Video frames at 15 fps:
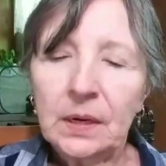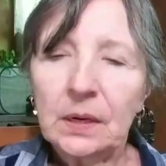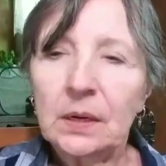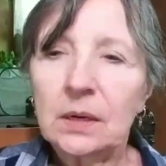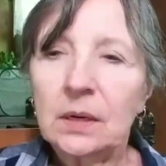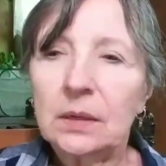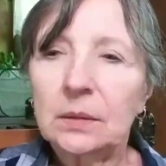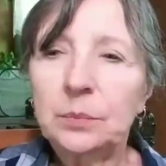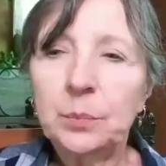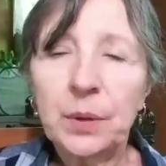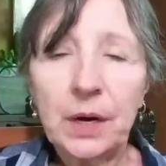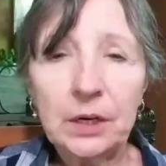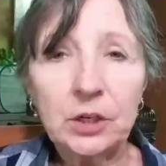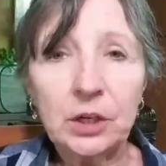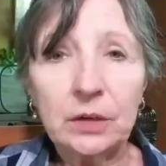Uh,
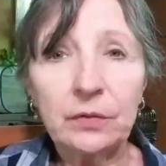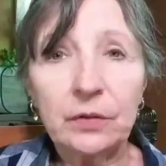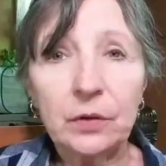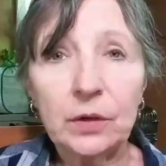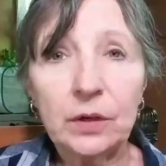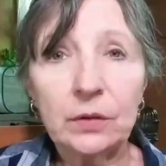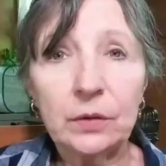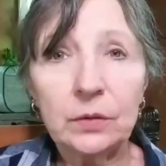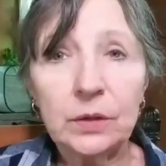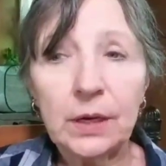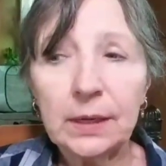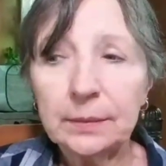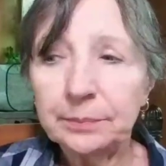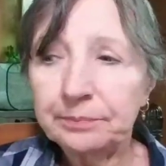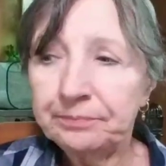project for another
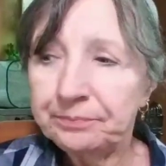day.